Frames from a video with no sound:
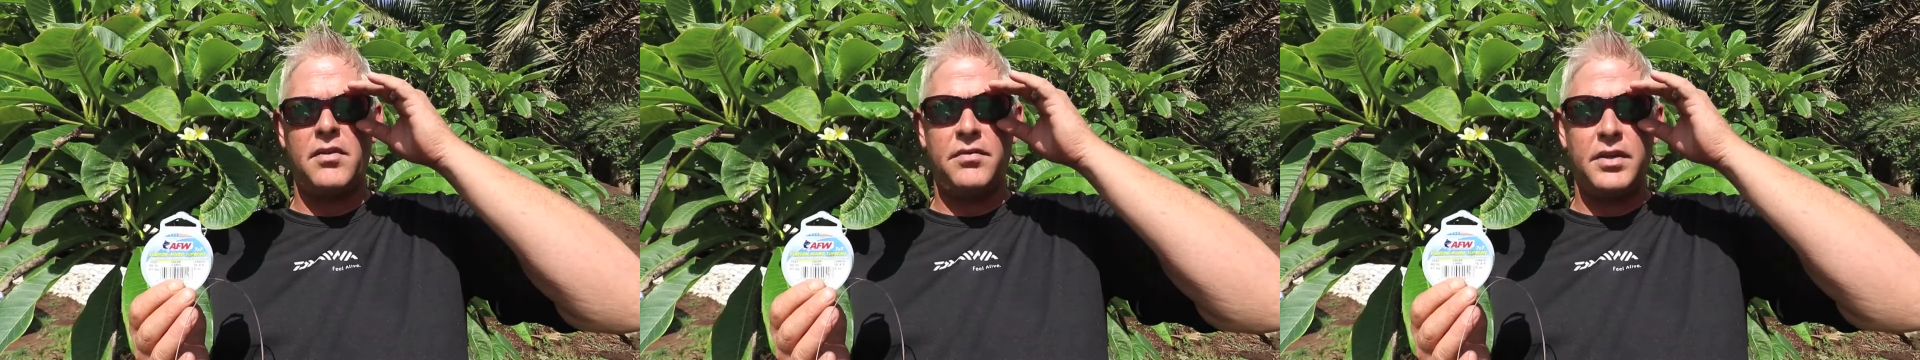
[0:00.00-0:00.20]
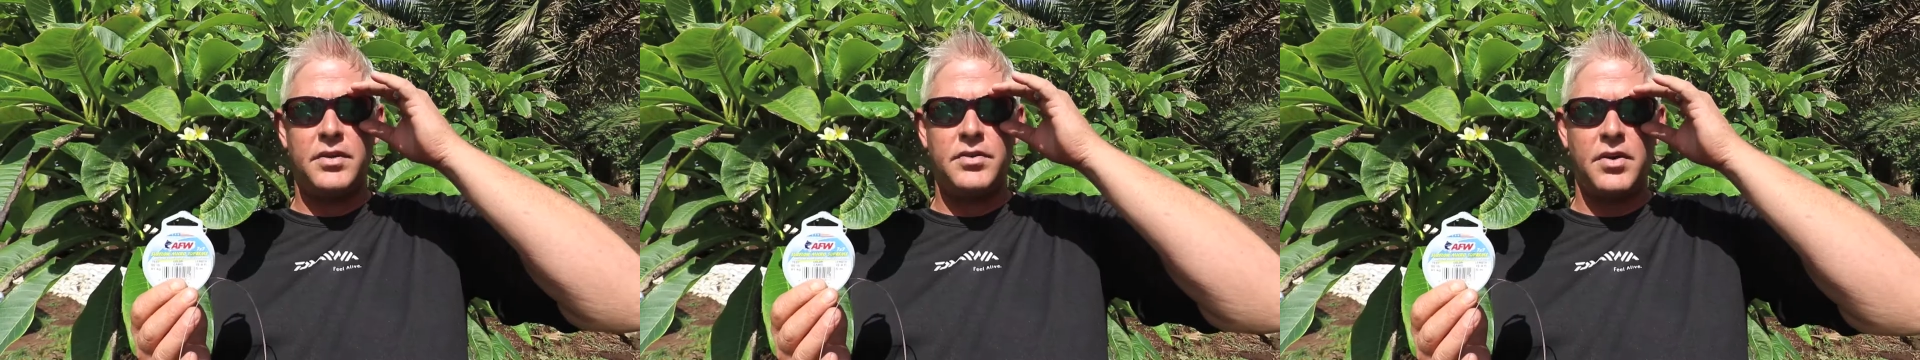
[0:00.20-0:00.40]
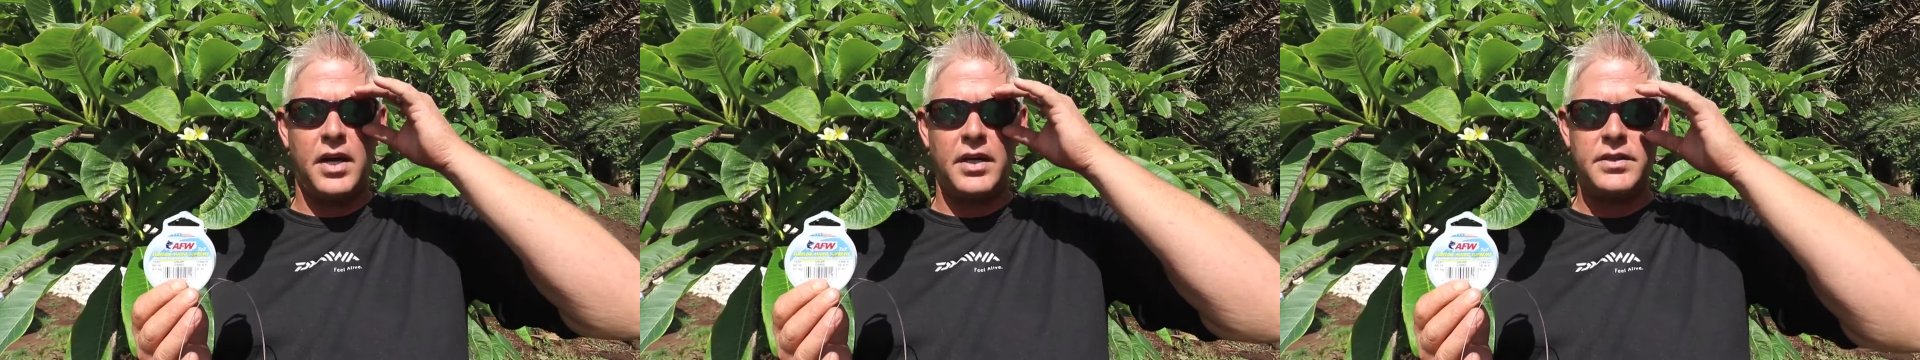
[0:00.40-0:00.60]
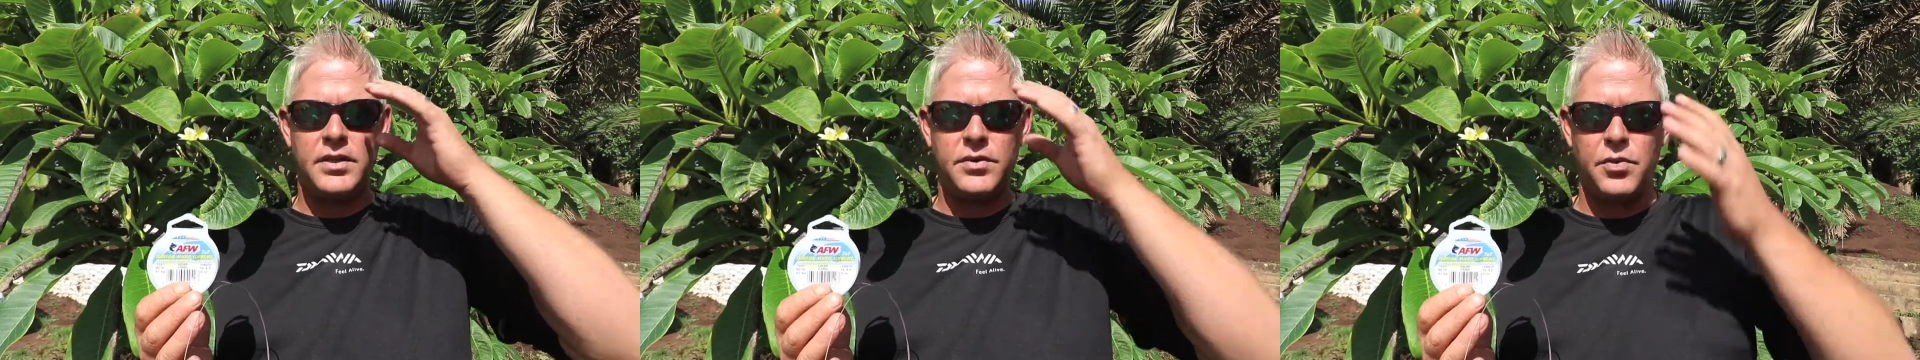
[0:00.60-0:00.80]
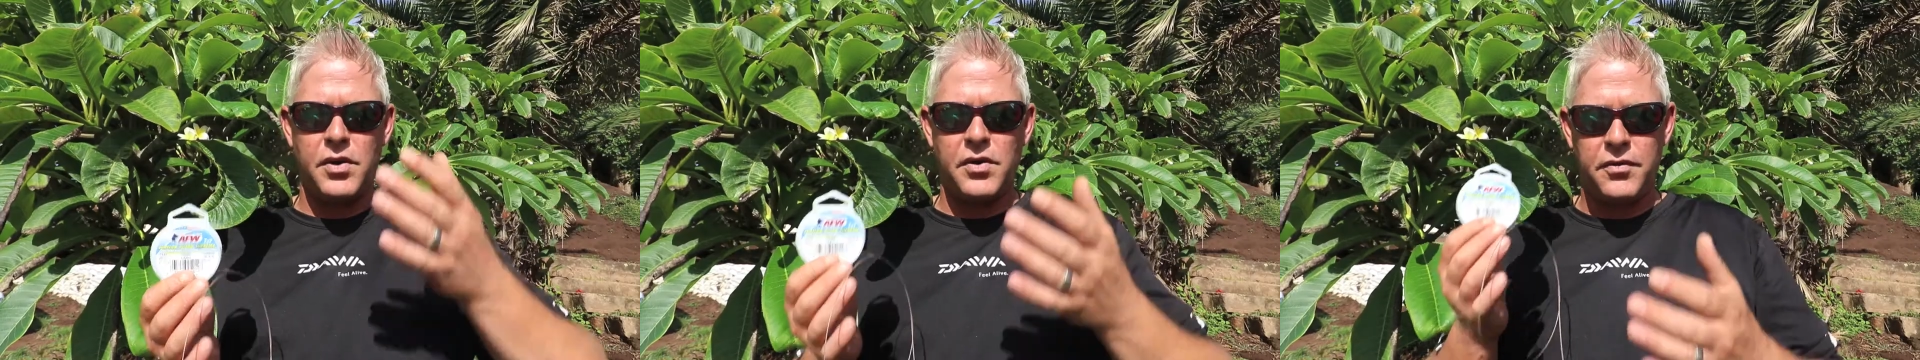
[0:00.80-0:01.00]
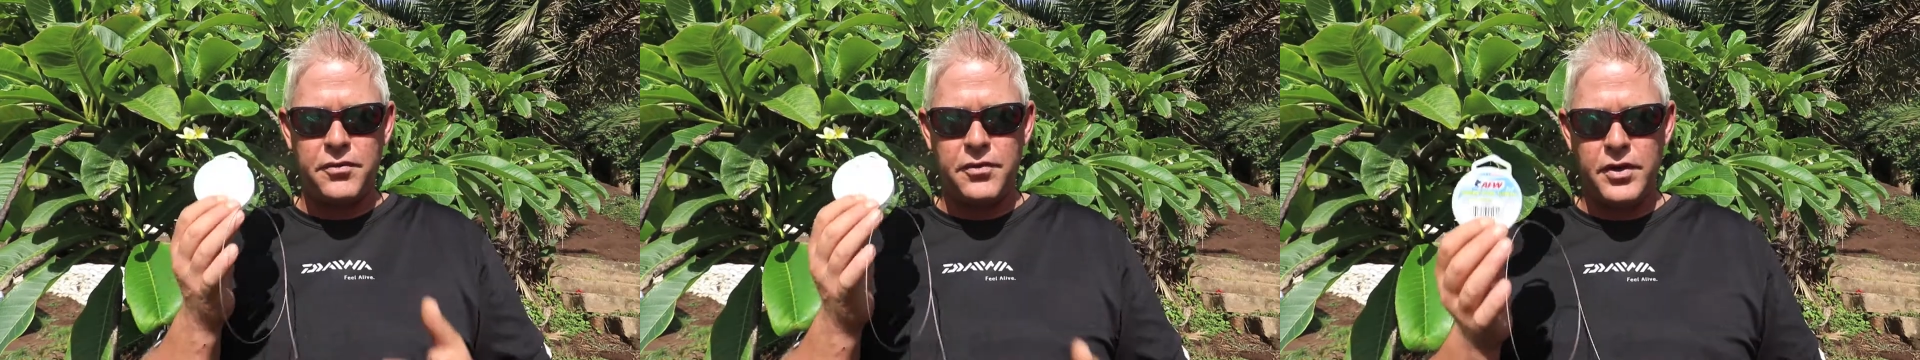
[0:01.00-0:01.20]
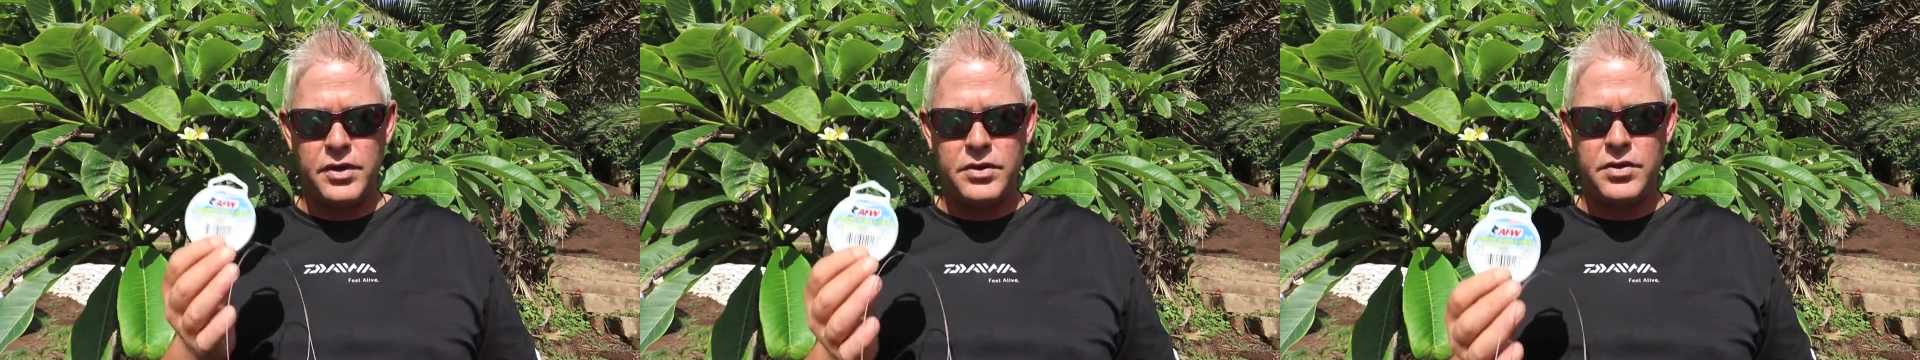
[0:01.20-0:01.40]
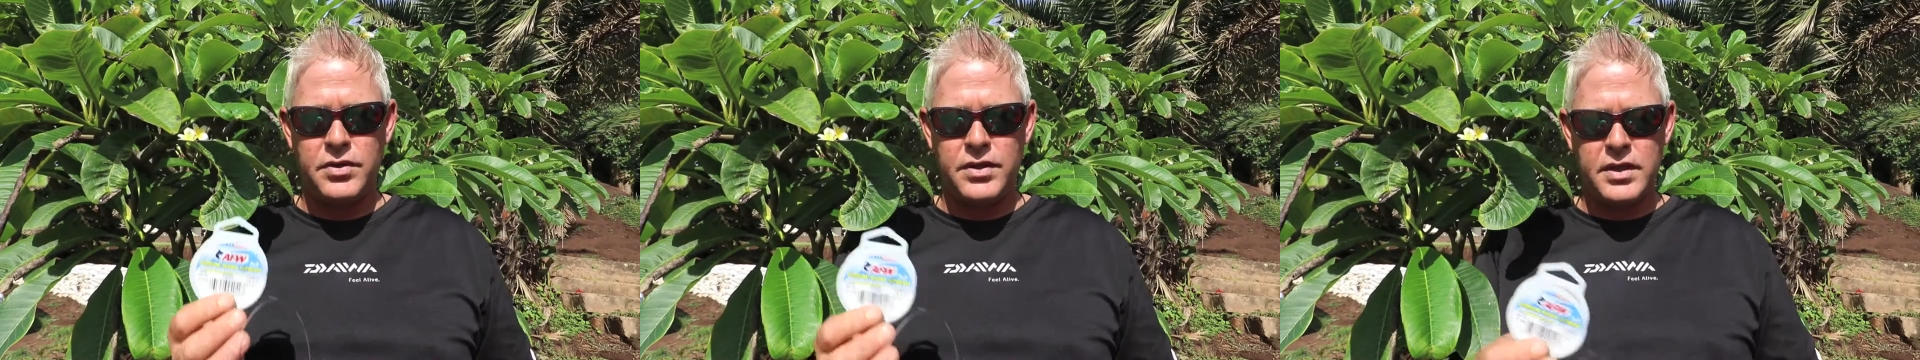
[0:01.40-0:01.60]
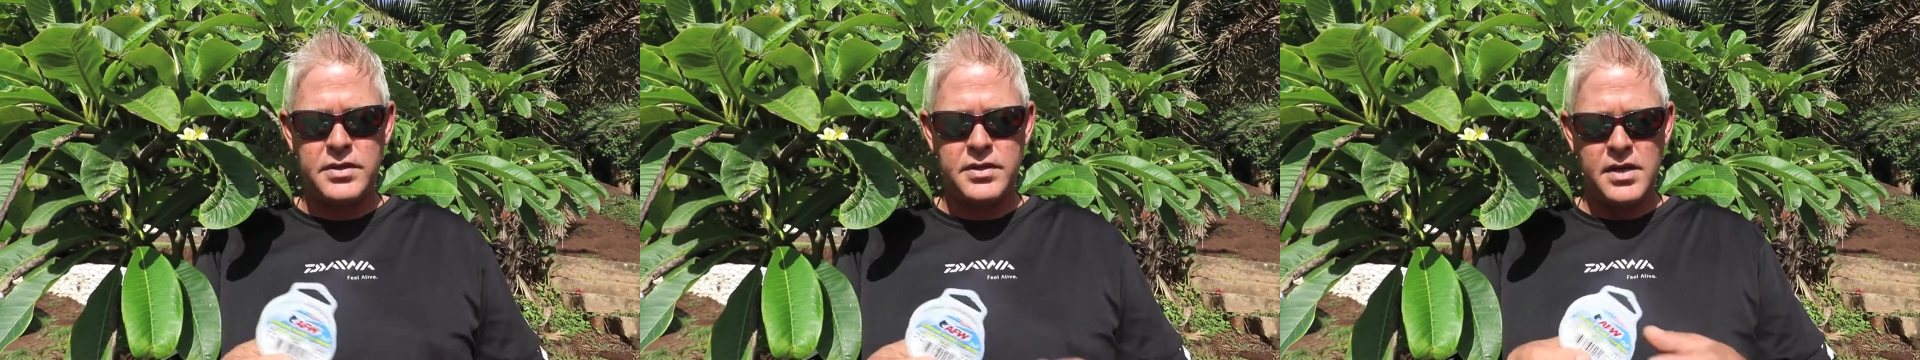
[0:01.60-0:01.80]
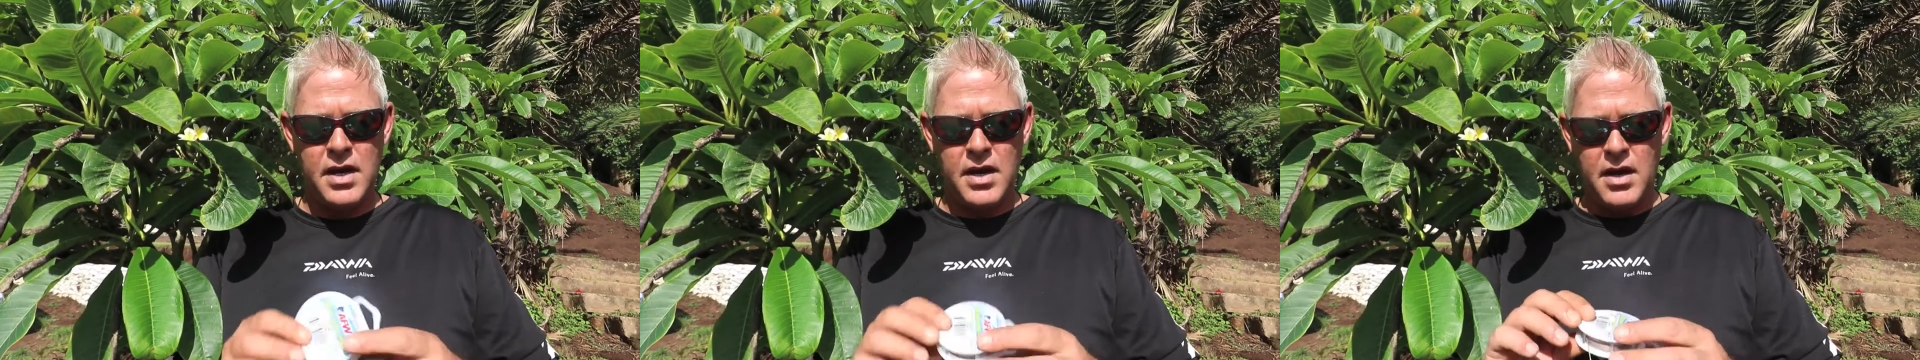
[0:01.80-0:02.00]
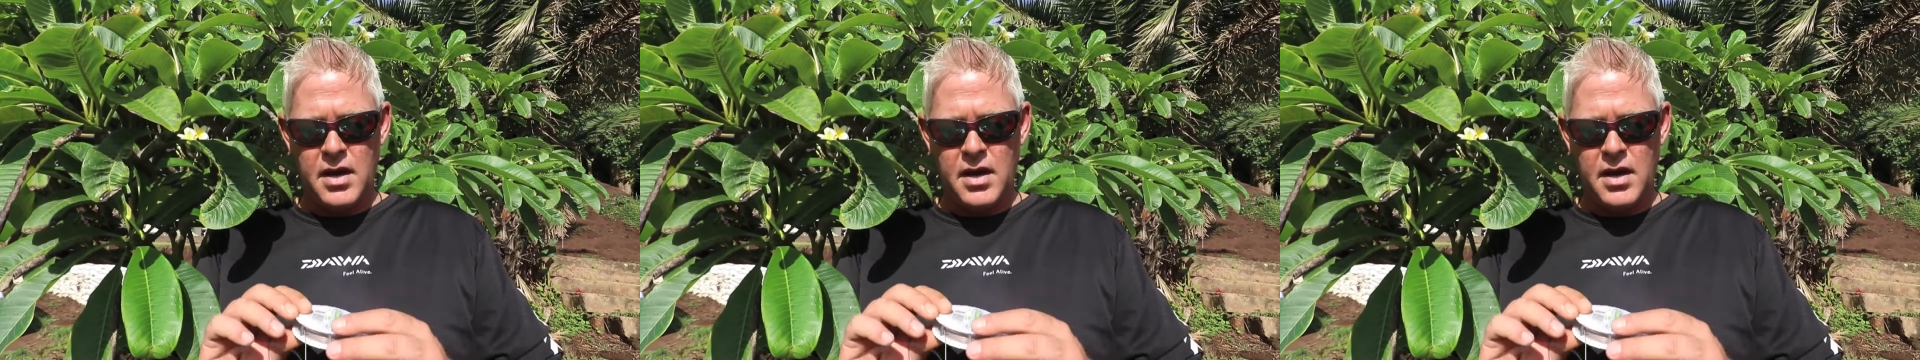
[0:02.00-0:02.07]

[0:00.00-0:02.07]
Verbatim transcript: of the traces, we refer to this